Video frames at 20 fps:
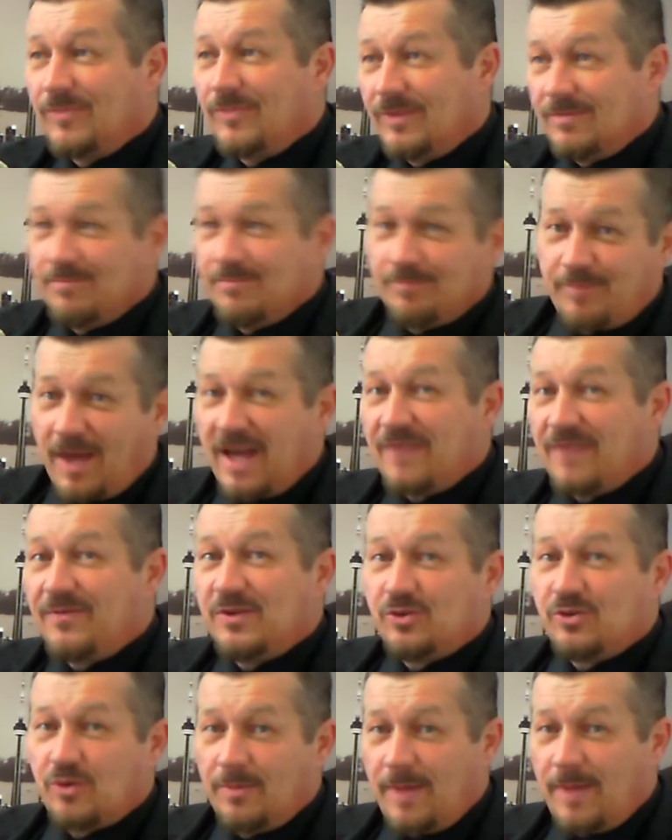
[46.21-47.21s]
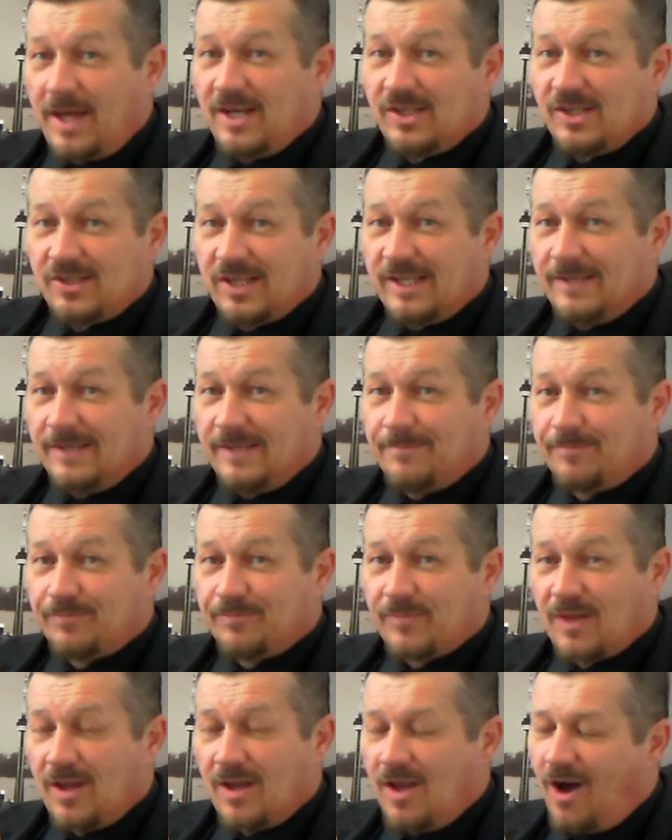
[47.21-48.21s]
benefit tremendously.
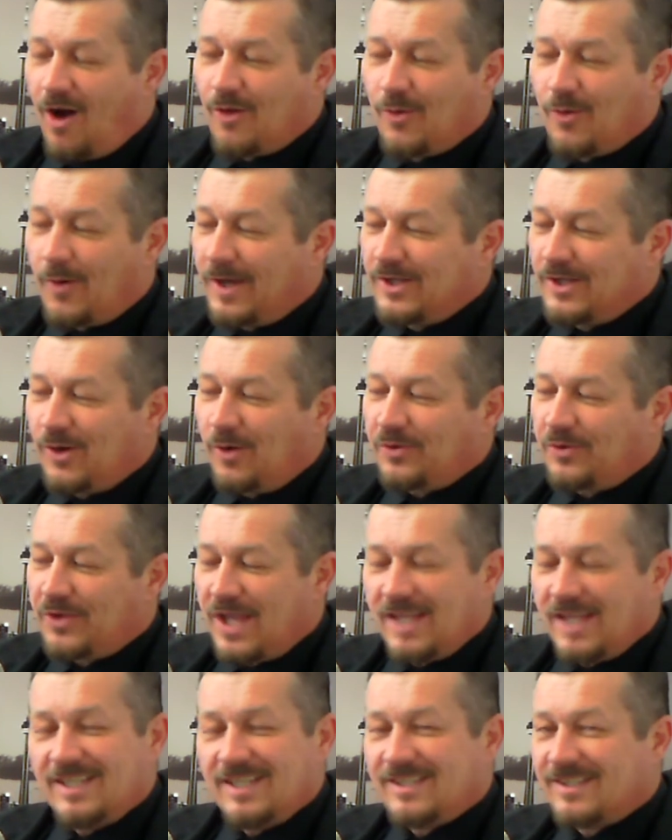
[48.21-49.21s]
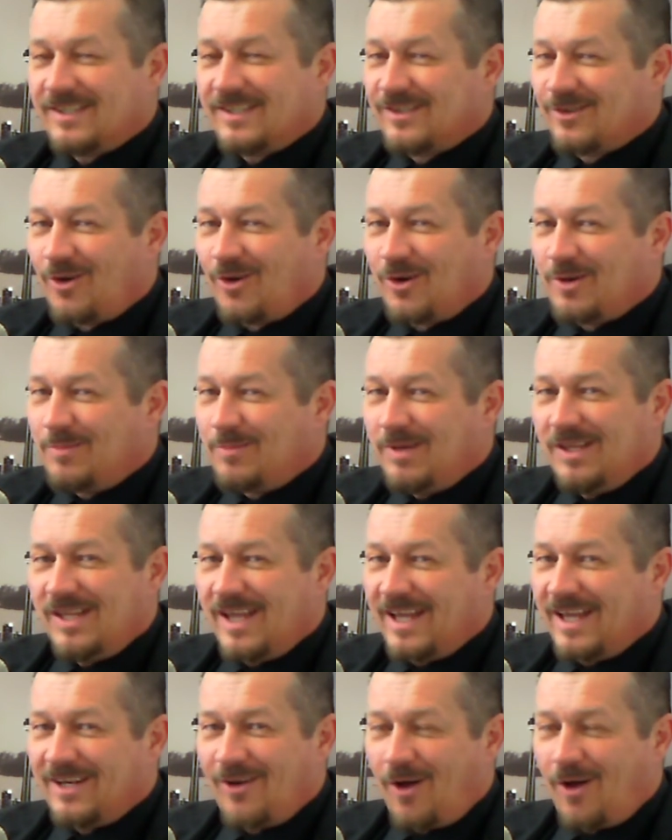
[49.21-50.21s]
Although I don't think this is going to be the
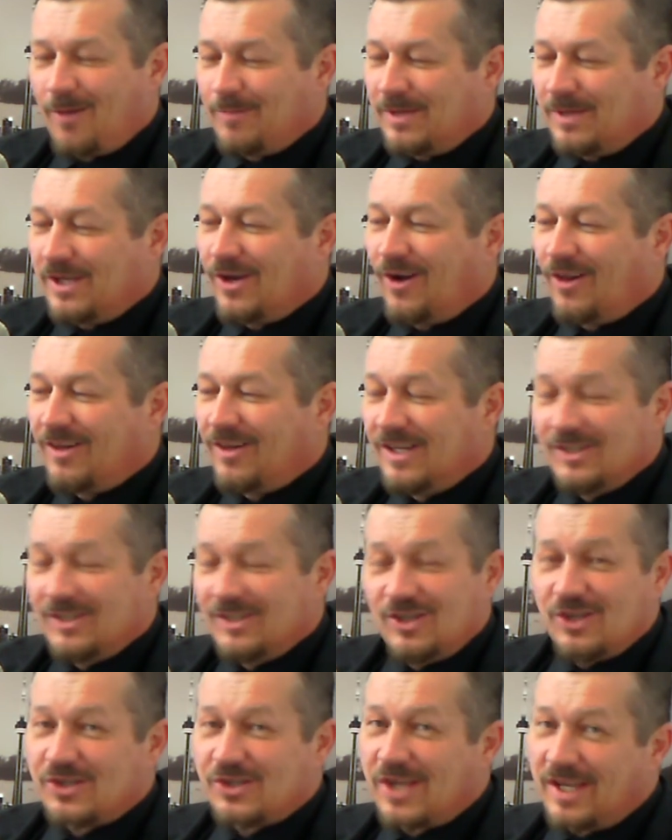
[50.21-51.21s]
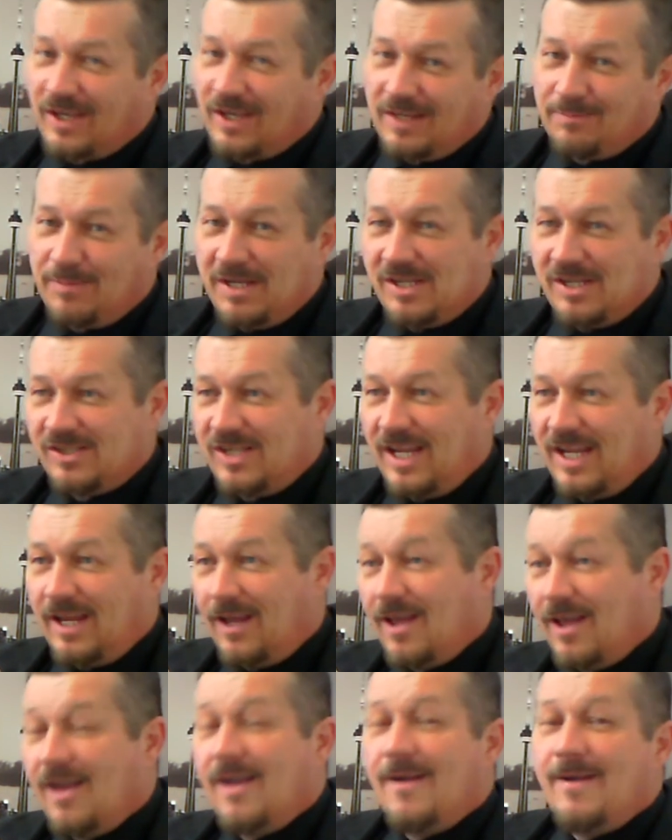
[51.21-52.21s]
end all be all, just like in BC.
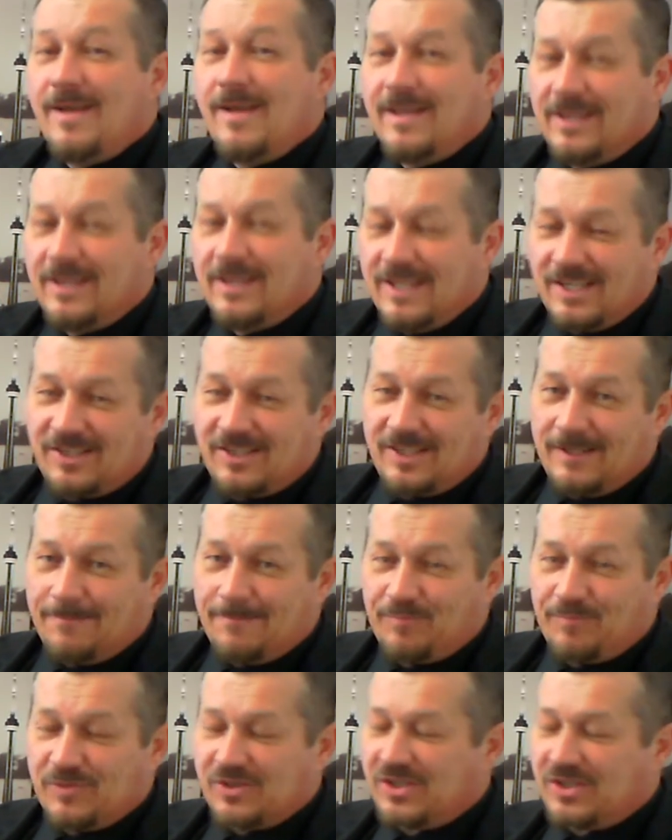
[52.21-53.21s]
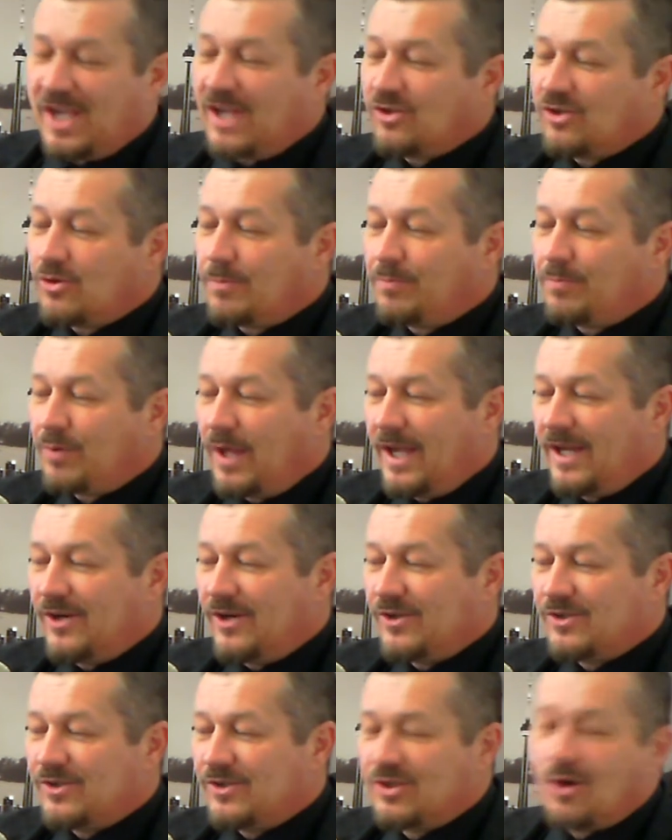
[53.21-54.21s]
Listen, central
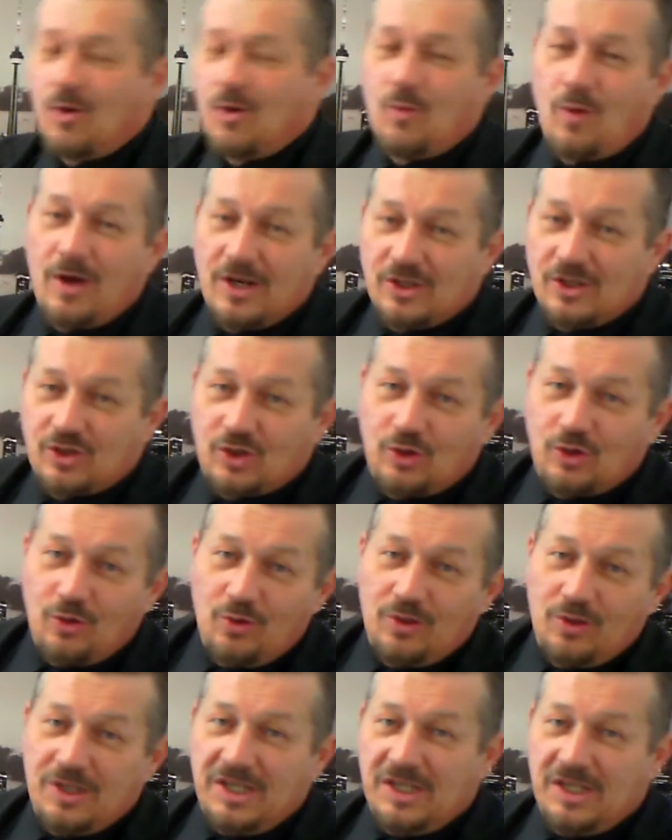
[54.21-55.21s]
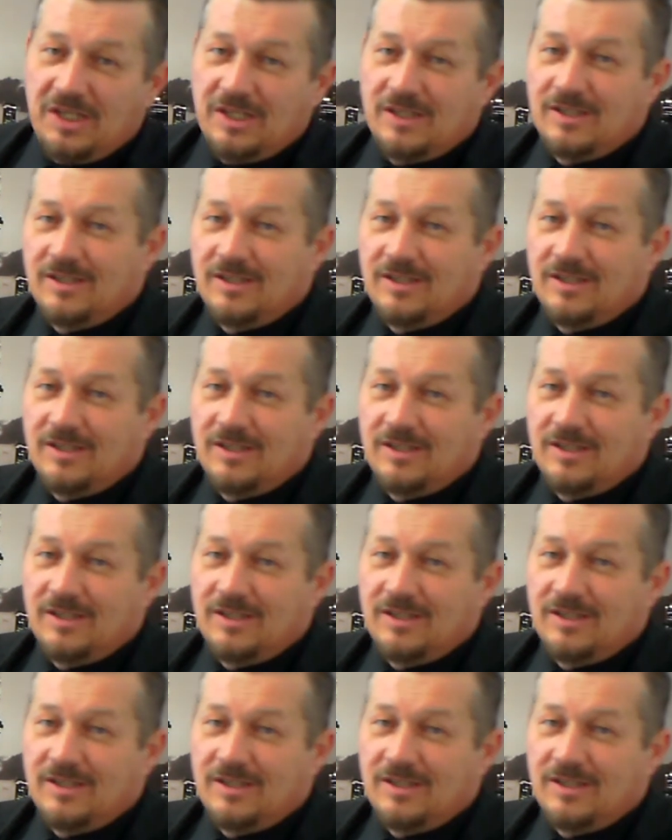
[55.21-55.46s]
planners don't want to truly